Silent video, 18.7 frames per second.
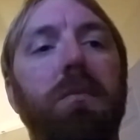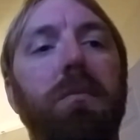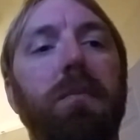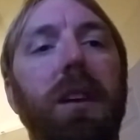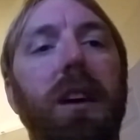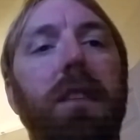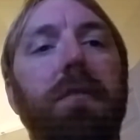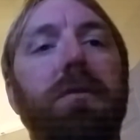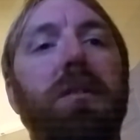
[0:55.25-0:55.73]

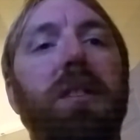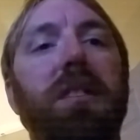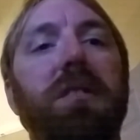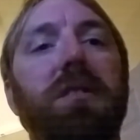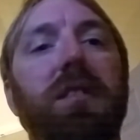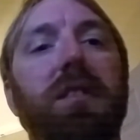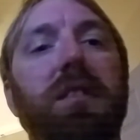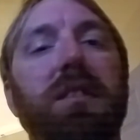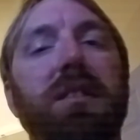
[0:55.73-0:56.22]
after I
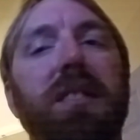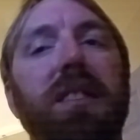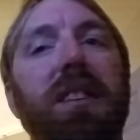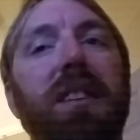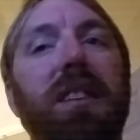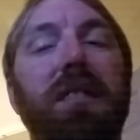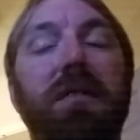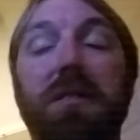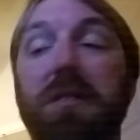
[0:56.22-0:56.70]
took this
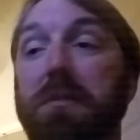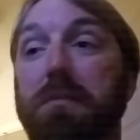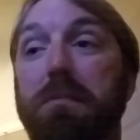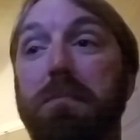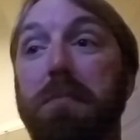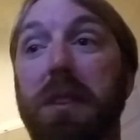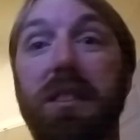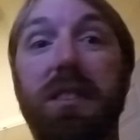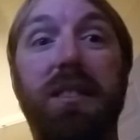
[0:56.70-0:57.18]
gig, it was the
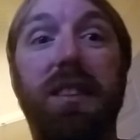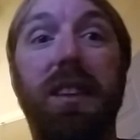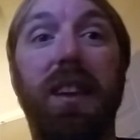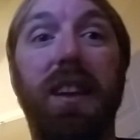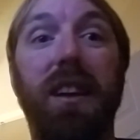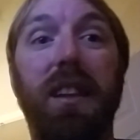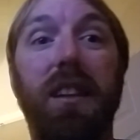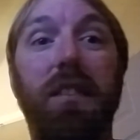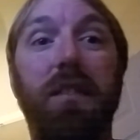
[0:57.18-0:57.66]
best
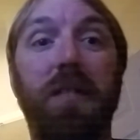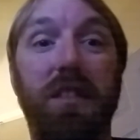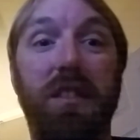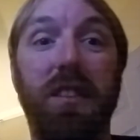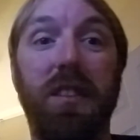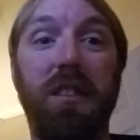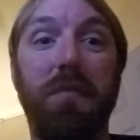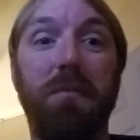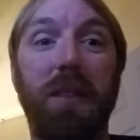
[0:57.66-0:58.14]
thing I'd ever
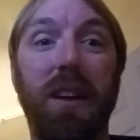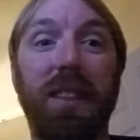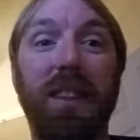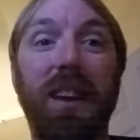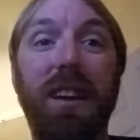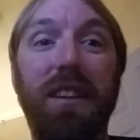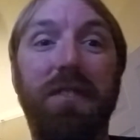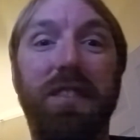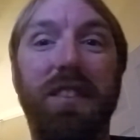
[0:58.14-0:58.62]
done in my
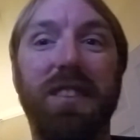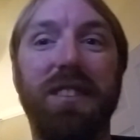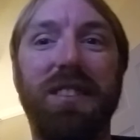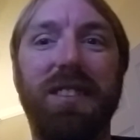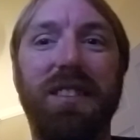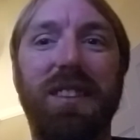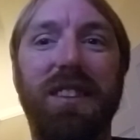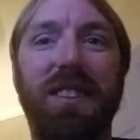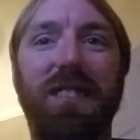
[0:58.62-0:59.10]
life,
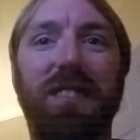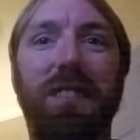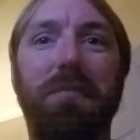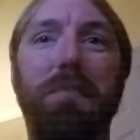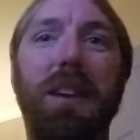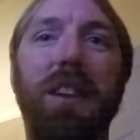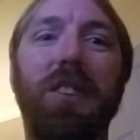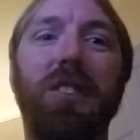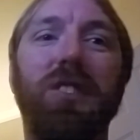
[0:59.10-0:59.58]
because I
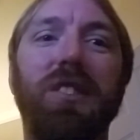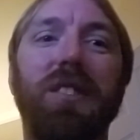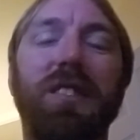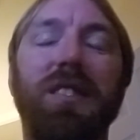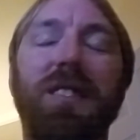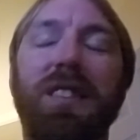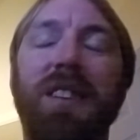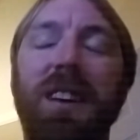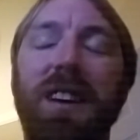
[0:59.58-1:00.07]
met
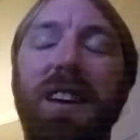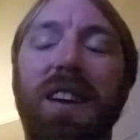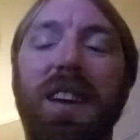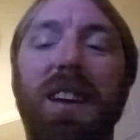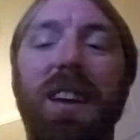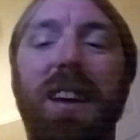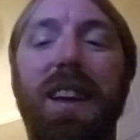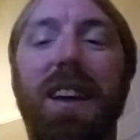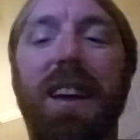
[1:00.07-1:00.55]
her,
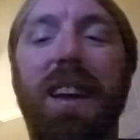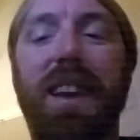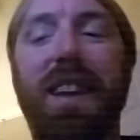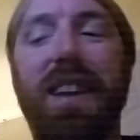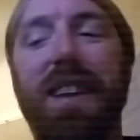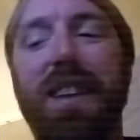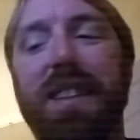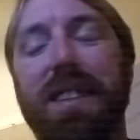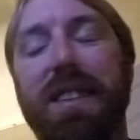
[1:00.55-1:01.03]

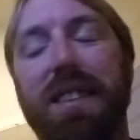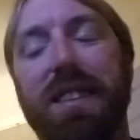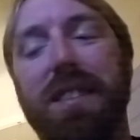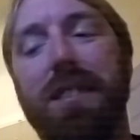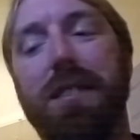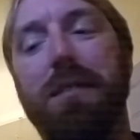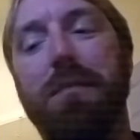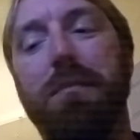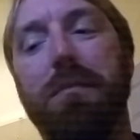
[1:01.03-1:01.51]
and
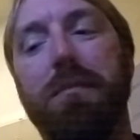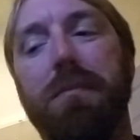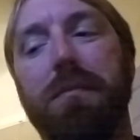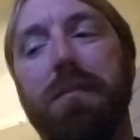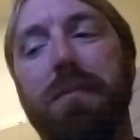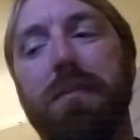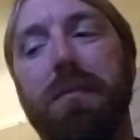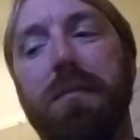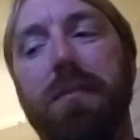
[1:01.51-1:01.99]

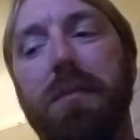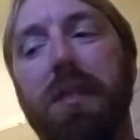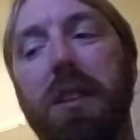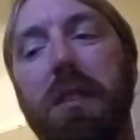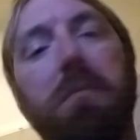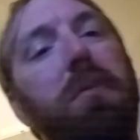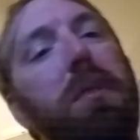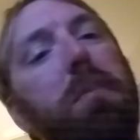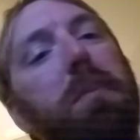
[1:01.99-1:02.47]

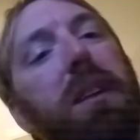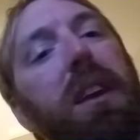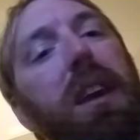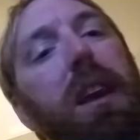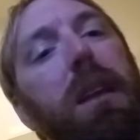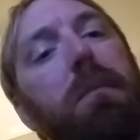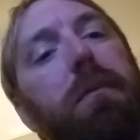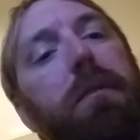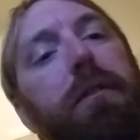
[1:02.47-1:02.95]
we
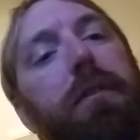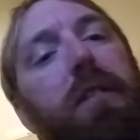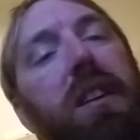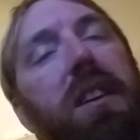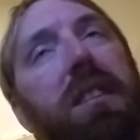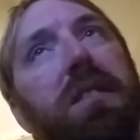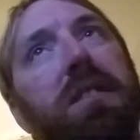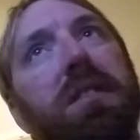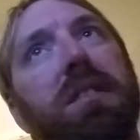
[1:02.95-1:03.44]
became
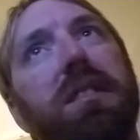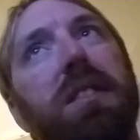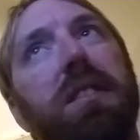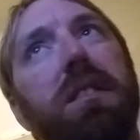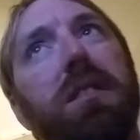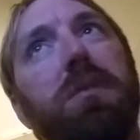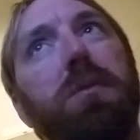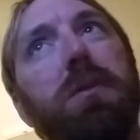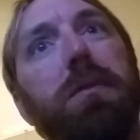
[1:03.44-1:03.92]
friends.
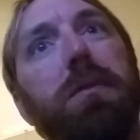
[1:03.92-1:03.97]
And this was